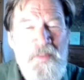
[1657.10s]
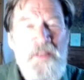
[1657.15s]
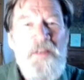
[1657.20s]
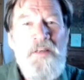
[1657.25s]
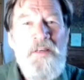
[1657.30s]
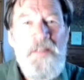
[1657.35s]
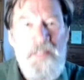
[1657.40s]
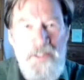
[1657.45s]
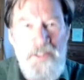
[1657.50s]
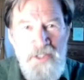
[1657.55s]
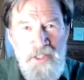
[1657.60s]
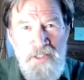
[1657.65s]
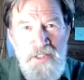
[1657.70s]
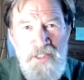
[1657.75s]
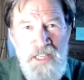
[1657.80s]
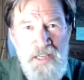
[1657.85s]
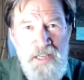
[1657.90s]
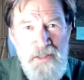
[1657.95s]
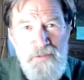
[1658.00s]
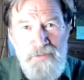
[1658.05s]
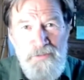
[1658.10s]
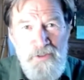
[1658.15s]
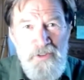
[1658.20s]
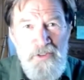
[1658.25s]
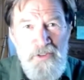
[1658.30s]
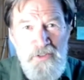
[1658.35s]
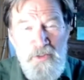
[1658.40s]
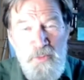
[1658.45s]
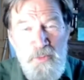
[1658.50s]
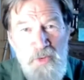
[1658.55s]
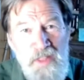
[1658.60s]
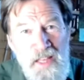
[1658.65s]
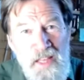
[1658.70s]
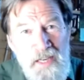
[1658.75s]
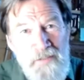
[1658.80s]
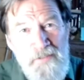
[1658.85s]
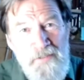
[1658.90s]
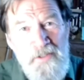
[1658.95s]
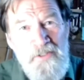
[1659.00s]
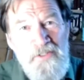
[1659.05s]
And it turns out the forest with
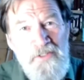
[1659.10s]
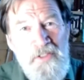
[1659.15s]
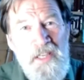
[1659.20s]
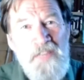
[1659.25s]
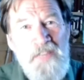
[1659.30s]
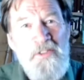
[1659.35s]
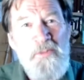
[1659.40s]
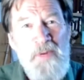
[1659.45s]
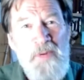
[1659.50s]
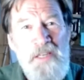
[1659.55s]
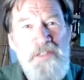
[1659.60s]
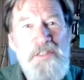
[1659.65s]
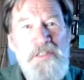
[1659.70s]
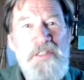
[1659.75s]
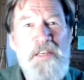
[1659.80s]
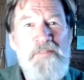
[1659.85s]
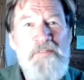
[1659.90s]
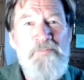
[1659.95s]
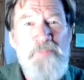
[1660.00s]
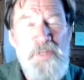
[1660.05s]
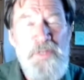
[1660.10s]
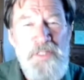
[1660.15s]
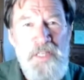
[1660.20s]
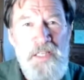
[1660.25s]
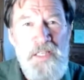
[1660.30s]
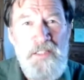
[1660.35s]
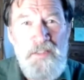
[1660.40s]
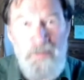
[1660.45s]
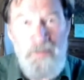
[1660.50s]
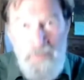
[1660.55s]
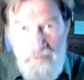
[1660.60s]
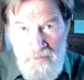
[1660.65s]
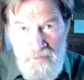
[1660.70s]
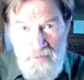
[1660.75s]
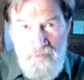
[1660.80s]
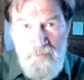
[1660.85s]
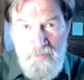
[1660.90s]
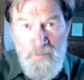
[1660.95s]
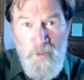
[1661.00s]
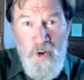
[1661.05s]
elephants has about 7%
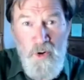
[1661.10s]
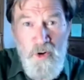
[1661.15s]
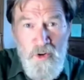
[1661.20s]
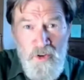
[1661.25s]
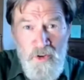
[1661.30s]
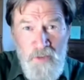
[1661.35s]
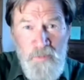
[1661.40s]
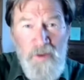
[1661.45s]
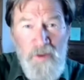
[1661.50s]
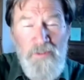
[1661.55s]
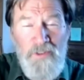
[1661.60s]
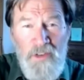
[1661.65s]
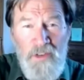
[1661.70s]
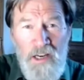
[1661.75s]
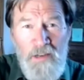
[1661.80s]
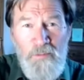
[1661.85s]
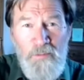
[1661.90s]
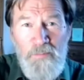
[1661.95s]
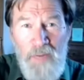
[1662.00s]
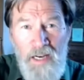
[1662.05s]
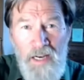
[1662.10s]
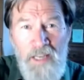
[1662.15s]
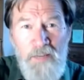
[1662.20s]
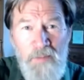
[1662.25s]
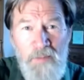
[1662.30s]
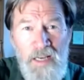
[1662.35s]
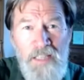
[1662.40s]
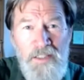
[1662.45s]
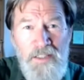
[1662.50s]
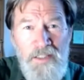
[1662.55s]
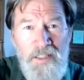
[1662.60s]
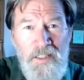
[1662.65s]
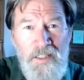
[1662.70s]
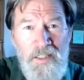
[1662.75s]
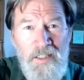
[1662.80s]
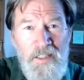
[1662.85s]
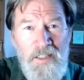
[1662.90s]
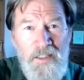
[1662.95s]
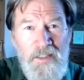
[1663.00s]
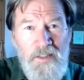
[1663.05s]
more above ground biomass,
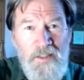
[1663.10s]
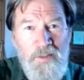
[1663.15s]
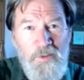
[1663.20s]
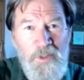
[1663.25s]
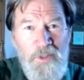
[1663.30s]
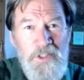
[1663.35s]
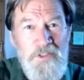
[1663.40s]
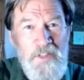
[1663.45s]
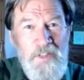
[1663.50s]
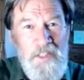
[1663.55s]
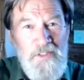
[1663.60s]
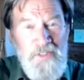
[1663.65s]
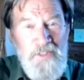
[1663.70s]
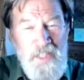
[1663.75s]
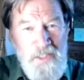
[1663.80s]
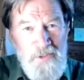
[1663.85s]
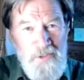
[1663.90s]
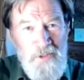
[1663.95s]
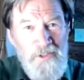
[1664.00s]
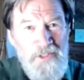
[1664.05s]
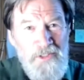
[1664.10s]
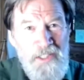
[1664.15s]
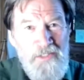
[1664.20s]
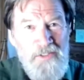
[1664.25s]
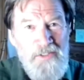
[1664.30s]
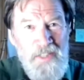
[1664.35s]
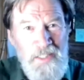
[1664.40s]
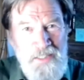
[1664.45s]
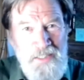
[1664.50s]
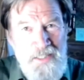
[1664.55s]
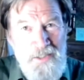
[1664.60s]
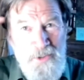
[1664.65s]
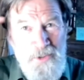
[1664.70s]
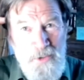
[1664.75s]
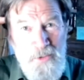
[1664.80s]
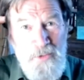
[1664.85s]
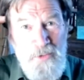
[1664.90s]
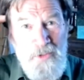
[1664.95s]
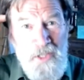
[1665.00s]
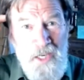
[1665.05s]
which these days you translate
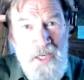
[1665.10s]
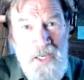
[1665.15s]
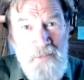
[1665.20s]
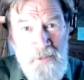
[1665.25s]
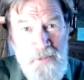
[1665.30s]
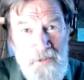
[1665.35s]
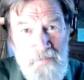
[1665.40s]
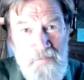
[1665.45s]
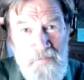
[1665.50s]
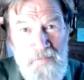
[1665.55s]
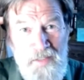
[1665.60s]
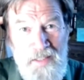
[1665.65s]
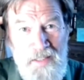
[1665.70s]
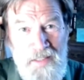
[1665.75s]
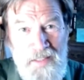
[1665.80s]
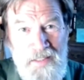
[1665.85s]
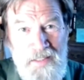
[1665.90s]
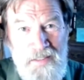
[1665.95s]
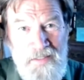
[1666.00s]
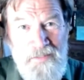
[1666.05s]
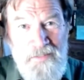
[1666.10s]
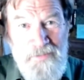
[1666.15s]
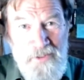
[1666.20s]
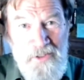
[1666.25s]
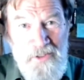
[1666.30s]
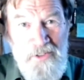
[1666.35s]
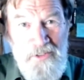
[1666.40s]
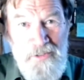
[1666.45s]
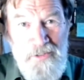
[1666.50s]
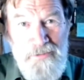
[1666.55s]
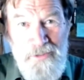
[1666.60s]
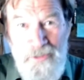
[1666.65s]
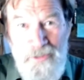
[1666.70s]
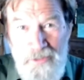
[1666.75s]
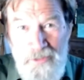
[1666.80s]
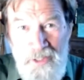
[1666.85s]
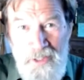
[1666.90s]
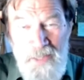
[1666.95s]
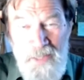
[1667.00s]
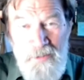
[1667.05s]
into, carbon. Forests are full
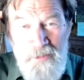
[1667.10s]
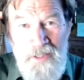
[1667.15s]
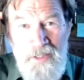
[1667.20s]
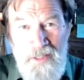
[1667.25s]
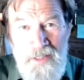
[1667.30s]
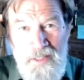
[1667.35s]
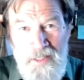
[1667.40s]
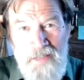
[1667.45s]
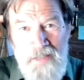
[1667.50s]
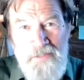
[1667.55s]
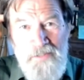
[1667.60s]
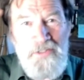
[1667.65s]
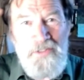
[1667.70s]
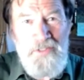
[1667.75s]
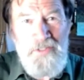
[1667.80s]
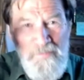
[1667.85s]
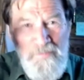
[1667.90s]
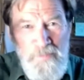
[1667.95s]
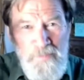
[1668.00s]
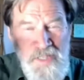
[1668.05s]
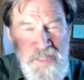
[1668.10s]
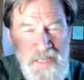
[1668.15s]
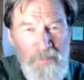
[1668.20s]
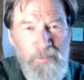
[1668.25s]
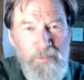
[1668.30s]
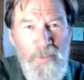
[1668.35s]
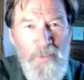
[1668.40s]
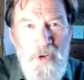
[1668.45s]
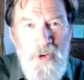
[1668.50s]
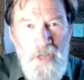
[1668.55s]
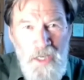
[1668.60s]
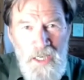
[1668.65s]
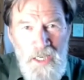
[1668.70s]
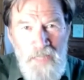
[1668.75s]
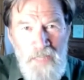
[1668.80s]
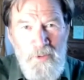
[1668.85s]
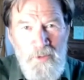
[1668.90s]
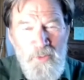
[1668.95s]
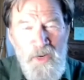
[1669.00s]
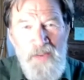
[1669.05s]
of carbon. There's 7% more
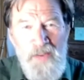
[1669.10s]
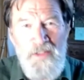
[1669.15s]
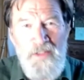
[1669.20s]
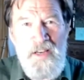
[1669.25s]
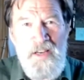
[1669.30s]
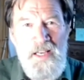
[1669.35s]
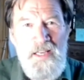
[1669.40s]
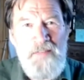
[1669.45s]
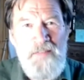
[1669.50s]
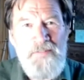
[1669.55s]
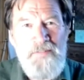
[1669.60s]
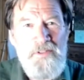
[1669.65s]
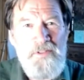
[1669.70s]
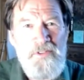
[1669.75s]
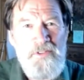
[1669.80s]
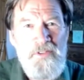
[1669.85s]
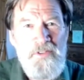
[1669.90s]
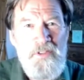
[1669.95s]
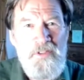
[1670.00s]
carbon where there are elephants,